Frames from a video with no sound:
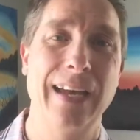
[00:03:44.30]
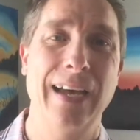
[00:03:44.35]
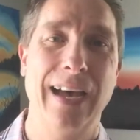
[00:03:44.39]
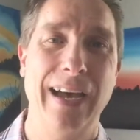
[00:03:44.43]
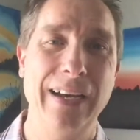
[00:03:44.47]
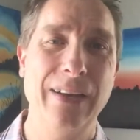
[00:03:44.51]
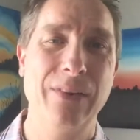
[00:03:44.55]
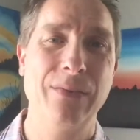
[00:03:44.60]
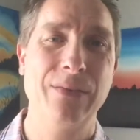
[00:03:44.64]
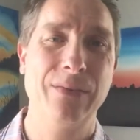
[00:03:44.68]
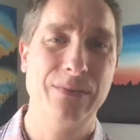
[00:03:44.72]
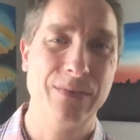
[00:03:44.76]
I
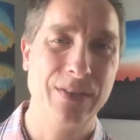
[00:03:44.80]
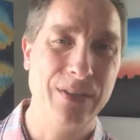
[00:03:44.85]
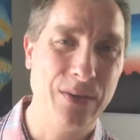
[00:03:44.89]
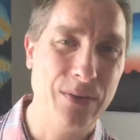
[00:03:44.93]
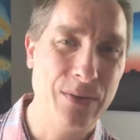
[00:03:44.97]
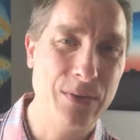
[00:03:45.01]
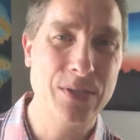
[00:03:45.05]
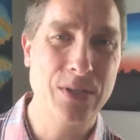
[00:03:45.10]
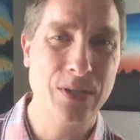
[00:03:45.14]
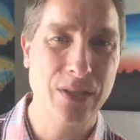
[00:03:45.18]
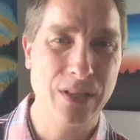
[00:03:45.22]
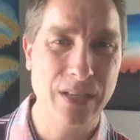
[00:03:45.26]
don't
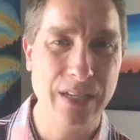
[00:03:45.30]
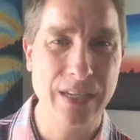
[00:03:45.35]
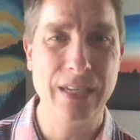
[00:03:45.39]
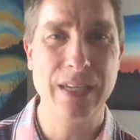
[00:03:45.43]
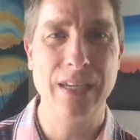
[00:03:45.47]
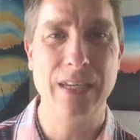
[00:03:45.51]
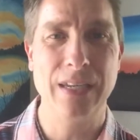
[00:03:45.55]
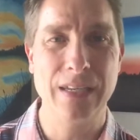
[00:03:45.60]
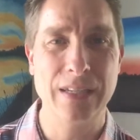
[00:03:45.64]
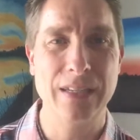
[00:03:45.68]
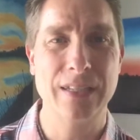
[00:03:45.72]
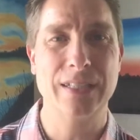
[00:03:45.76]

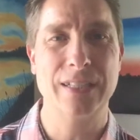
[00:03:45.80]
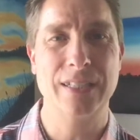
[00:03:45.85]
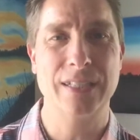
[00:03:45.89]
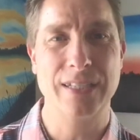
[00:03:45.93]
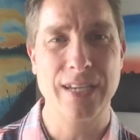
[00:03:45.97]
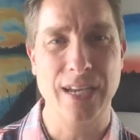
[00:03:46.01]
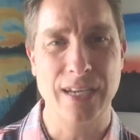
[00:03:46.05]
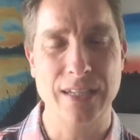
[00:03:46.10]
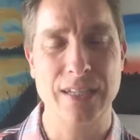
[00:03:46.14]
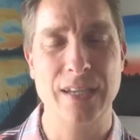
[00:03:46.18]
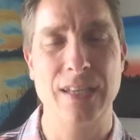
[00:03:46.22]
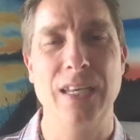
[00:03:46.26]
usually
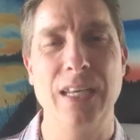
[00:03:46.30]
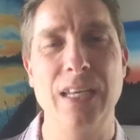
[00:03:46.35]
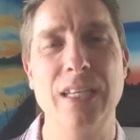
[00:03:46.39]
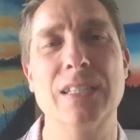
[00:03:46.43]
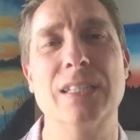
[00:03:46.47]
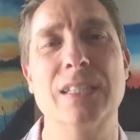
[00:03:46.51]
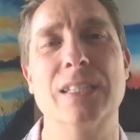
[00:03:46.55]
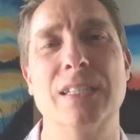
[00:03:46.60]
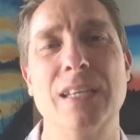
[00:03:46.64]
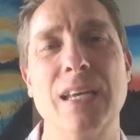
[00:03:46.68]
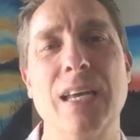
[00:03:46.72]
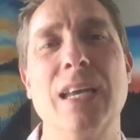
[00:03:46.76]
stick to
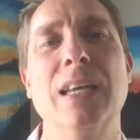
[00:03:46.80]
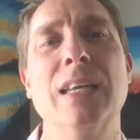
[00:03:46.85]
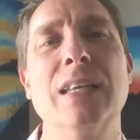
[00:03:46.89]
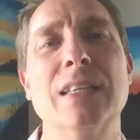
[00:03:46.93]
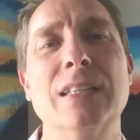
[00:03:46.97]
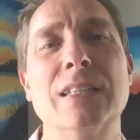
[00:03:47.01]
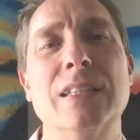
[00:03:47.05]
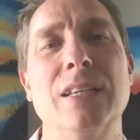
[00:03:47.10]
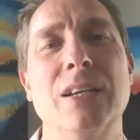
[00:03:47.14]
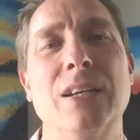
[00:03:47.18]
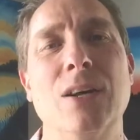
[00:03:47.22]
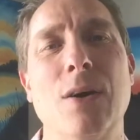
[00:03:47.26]
these
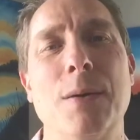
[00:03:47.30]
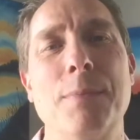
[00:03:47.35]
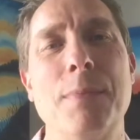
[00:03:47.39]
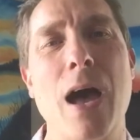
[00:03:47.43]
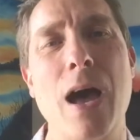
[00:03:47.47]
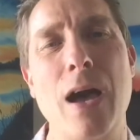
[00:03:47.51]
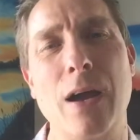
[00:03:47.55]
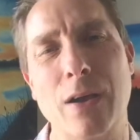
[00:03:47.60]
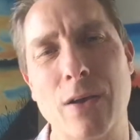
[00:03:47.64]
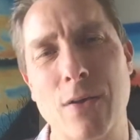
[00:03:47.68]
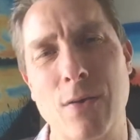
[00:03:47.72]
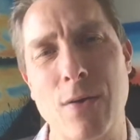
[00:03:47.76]
things. You know, I'm
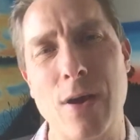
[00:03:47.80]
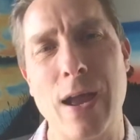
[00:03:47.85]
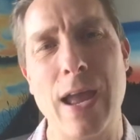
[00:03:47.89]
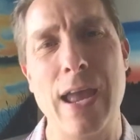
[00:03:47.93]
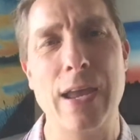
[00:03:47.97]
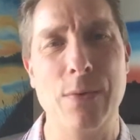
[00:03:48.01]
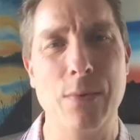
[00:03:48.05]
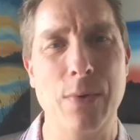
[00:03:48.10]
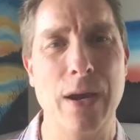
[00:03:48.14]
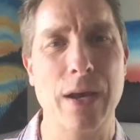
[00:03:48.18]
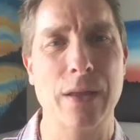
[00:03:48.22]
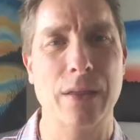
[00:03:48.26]
not
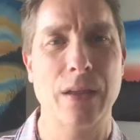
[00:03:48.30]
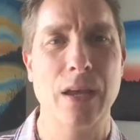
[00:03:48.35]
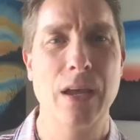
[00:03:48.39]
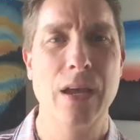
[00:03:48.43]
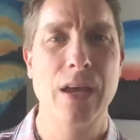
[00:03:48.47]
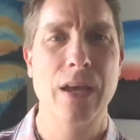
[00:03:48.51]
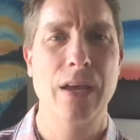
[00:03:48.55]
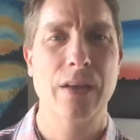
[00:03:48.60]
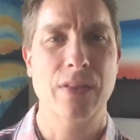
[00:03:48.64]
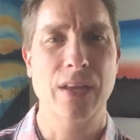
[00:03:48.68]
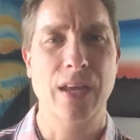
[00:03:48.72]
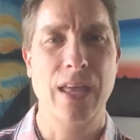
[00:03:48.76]
great with
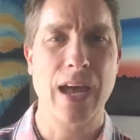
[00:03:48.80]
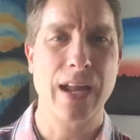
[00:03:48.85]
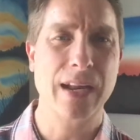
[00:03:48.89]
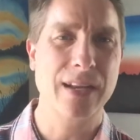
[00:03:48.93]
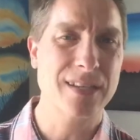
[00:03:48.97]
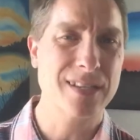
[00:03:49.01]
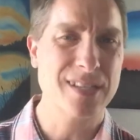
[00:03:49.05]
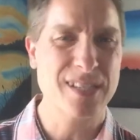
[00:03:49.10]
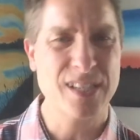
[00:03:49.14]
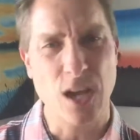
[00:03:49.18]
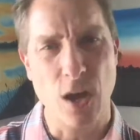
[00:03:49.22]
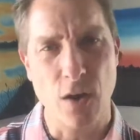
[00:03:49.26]
the kind
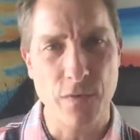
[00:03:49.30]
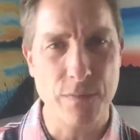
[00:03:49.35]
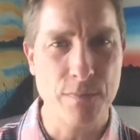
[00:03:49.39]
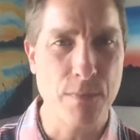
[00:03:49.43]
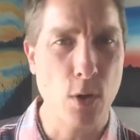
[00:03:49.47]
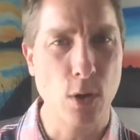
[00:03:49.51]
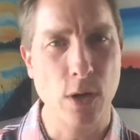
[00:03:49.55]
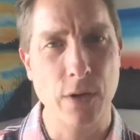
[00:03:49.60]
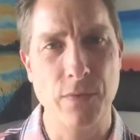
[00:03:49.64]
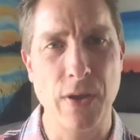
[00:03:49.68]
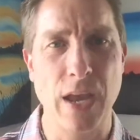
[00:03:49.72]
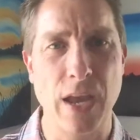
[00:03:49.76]
of
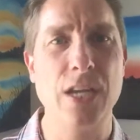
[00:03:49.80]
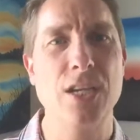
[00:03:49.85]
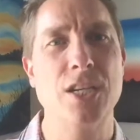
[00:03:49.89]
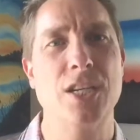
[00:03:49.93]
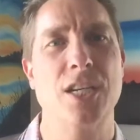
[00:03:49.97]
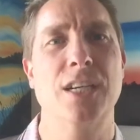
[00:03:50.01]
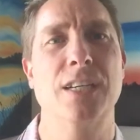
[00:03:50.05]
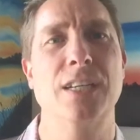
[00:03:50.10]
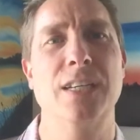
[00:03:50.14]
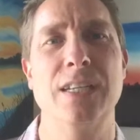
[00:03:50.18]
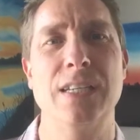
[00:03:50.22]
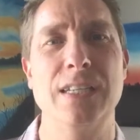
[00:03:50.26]

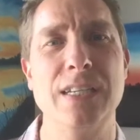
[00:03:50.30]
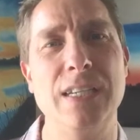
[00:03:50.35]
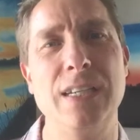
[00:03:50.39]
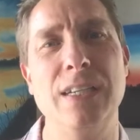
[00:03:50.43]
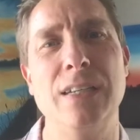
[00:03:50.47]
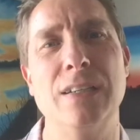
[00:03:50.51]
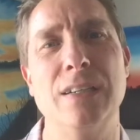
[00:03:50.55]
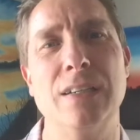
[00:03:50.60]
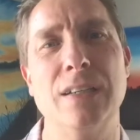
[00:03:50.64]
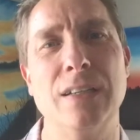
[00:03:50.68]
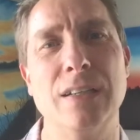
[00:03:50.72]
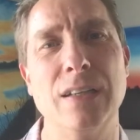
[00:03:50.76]
self-motivation
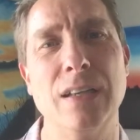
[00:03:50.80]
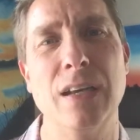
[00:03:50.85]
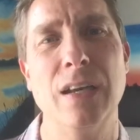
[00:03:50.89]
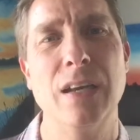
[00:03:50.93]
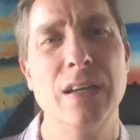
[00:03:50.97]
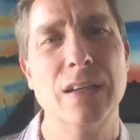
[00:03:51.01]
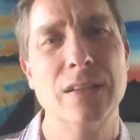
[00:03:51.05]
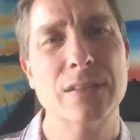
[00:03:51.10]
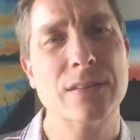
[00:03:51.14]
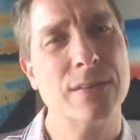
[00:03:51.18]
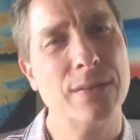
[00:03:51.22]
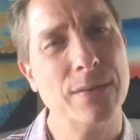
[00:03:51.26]
deal.
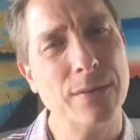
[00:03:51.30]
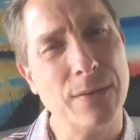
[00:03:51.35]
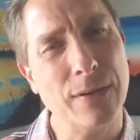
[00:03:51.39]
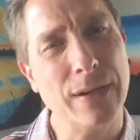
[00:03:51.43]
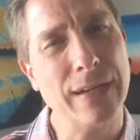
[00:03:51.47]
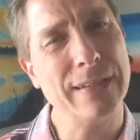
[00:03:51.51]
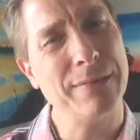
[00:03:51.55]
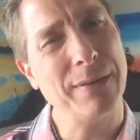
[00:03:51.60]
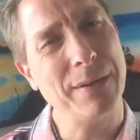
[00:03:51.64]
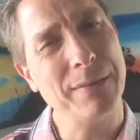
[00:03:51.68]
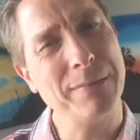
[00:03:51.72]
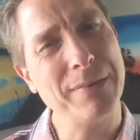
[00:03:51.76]

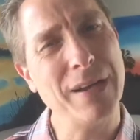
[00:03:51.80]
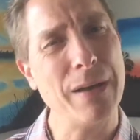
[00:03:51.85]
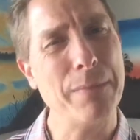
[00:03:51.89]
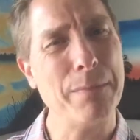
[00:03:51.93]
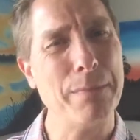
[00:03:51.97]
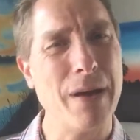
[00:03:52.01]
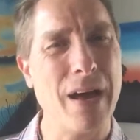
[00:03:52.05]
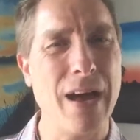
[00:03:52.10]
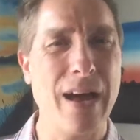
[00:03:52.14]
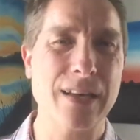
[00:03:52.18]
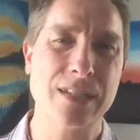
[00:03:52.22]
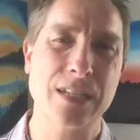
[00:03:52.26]
So I'm not
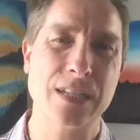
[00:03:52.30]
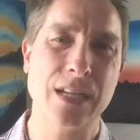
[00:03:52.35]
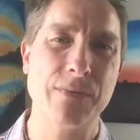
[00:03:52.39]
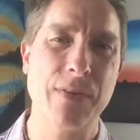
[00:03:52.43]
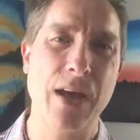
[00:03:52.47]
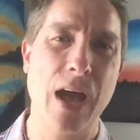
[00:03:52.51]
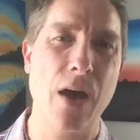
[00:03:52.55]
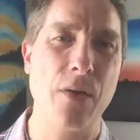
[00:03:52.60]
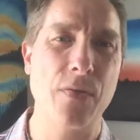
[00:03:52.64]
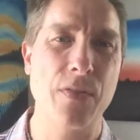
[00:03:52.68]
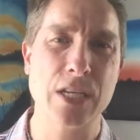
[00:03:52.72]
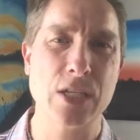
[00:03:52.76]
positive
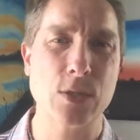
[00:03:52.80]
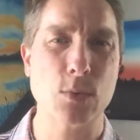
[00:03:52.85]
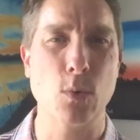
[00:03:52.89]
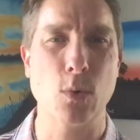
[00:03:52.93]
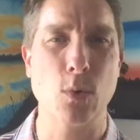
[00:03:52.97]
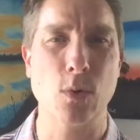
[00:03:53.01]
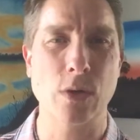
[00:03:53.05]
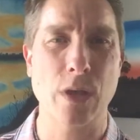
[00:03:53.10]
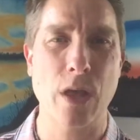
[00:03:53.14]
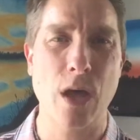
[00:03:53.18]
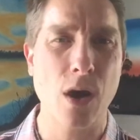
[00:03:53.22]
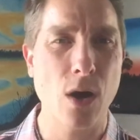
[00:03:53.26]
how this
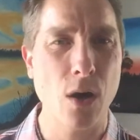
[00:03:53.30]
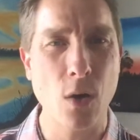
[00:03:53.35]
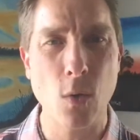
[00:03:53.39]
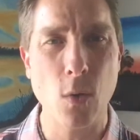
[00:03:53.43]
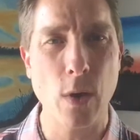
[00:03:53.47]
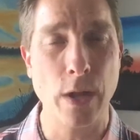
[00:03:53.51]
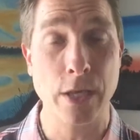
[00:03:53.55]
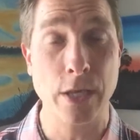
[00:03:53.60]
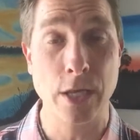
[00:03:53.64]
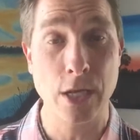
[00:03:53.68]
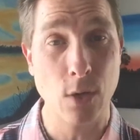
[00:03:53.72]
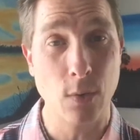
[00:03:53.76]
will
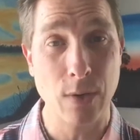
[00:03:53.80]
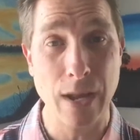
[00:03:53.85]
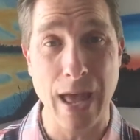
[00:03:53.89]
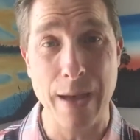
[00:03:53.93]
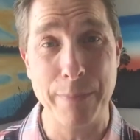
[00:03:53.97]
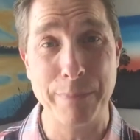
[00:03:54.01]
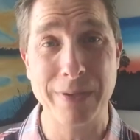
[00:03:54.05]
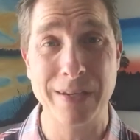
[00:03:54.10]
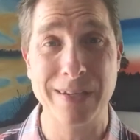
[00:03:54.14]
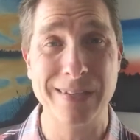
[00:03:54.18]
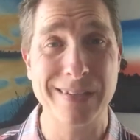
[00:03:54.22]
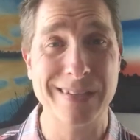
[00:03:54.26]
go. And you know what
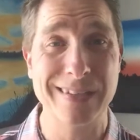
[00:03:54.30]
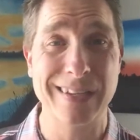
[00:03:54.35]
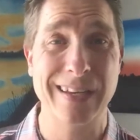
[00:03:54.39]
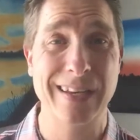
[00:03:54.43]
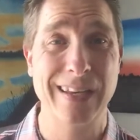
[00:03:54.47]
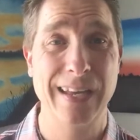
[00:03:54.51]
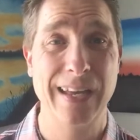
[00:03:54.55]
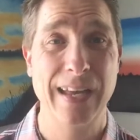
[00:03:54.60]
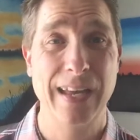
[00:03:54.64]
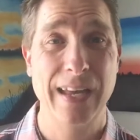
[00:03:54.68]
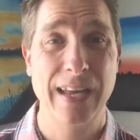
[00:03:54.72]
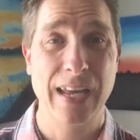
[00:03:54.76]
happened?
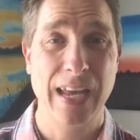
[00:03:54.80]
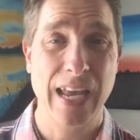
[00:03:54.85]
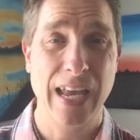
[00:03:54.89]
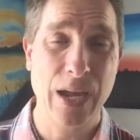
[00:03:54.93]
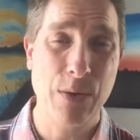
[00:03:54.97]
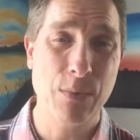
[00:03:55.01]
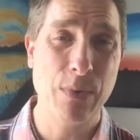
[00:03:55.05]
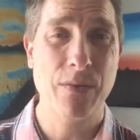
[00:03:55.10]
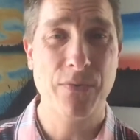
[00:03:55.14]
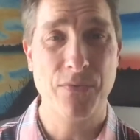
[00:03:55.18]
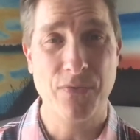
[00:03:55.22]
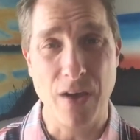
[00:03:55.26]
It
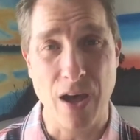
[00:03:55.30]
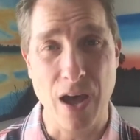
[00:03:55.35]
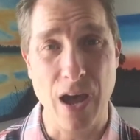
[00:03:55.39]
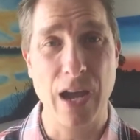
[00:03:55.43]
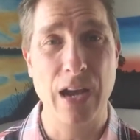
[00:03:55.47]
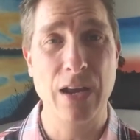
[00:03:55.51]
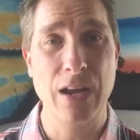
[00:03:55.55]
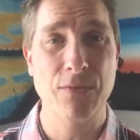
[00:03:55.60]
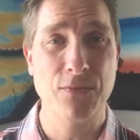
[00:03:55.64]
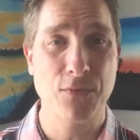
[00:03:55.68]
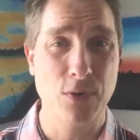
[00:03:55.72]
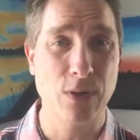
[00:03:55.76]
went
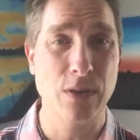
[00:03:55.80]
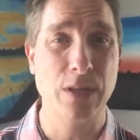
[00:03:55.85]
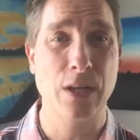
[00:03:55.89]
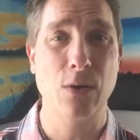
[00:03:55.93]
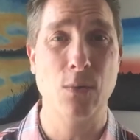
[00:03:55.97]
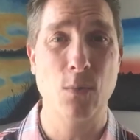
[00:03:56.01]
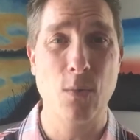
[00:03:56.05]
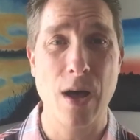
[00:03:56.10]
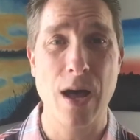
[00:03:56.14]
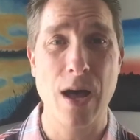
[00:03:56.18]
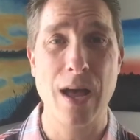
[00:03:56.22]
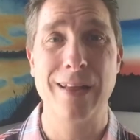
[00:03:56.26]
fine for a
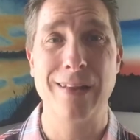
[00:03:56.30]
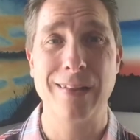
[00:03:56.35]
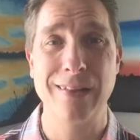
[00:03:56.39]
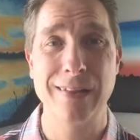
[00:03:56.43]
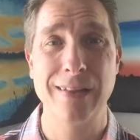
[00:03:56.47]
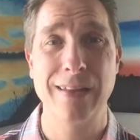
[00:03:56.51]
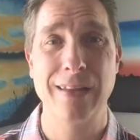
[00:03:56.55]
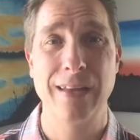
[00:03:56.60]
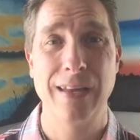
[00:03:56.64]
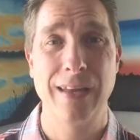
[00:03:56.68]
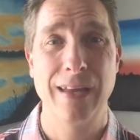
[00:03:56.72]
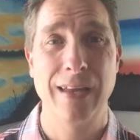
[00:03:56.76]
little while,